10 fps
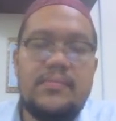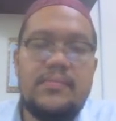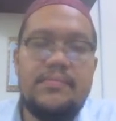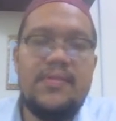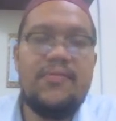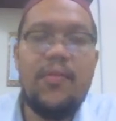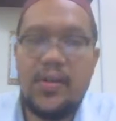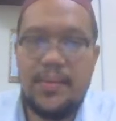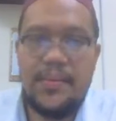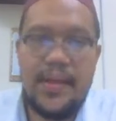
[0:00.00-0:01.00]
before
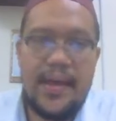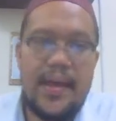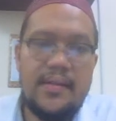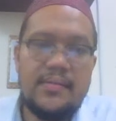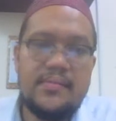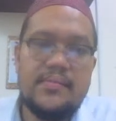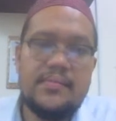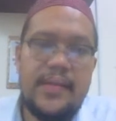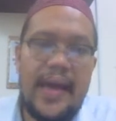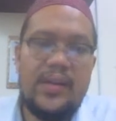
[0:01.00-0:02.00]
the meeting held,
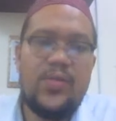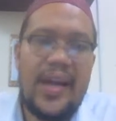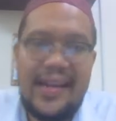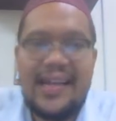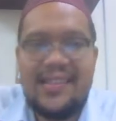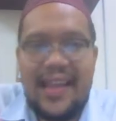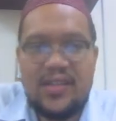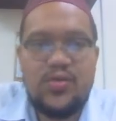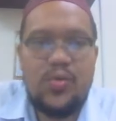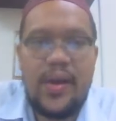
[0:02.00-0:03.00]
and you can
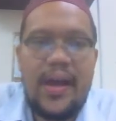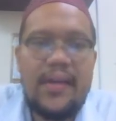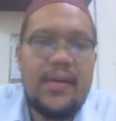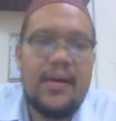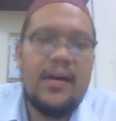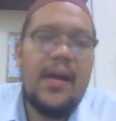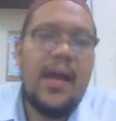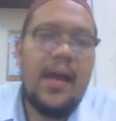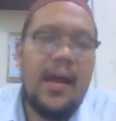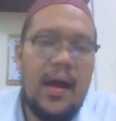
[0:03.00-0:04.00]
attach together
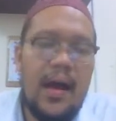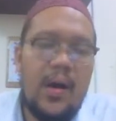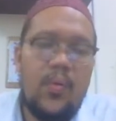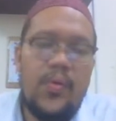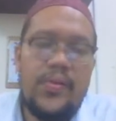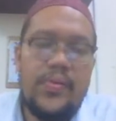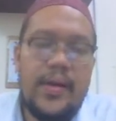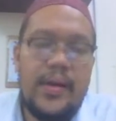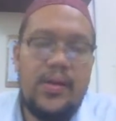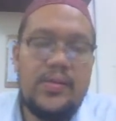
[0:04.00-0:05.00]
with
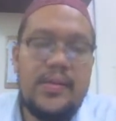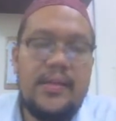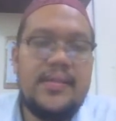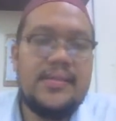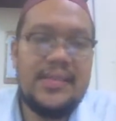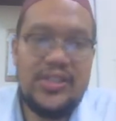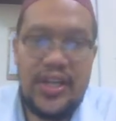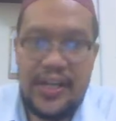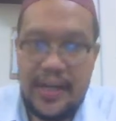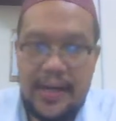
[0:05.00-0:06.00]
the notice, is
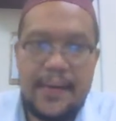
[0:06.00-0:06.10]
agenda.